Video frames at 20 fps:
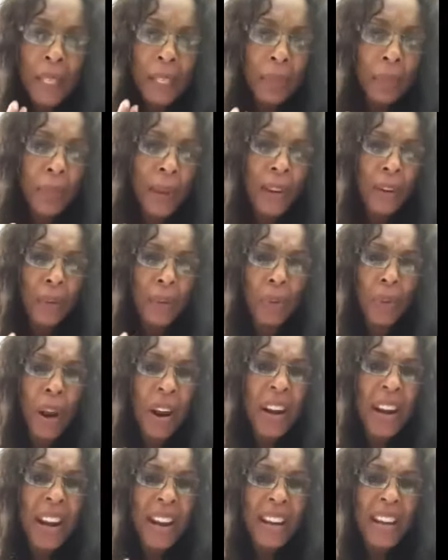spit
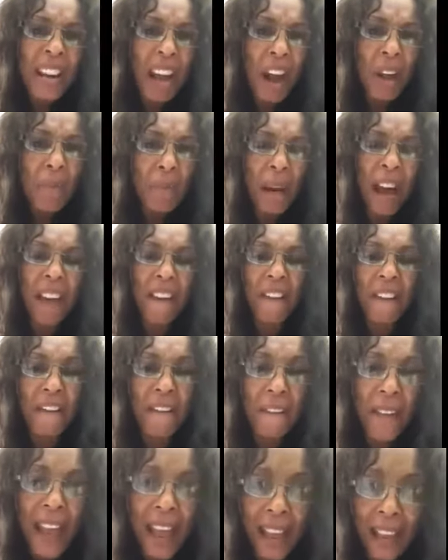running down my
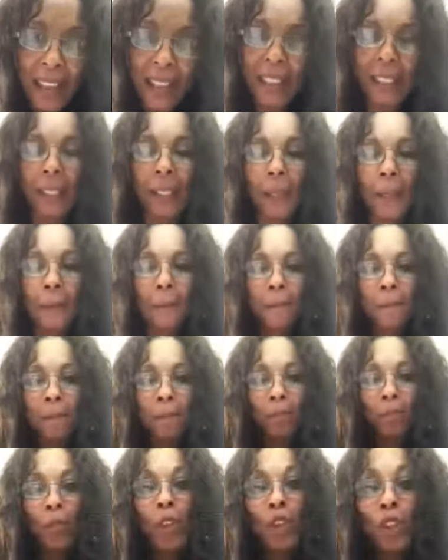face.
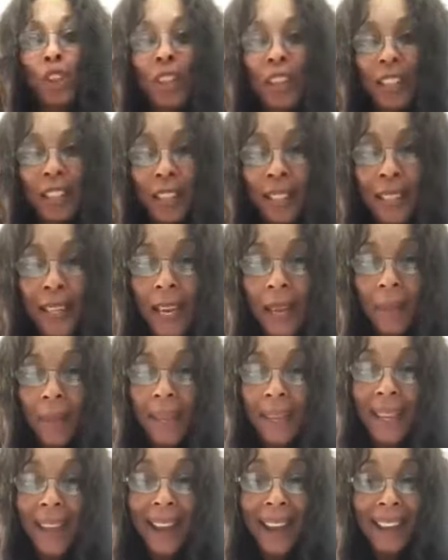To this day,
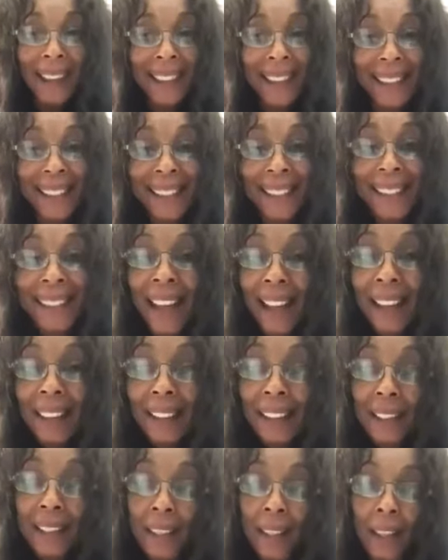me can't
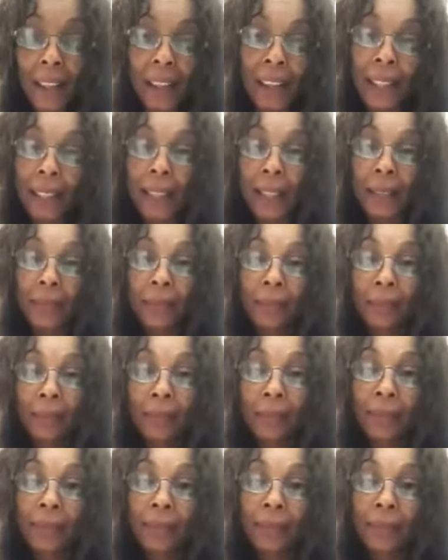stand cigarette.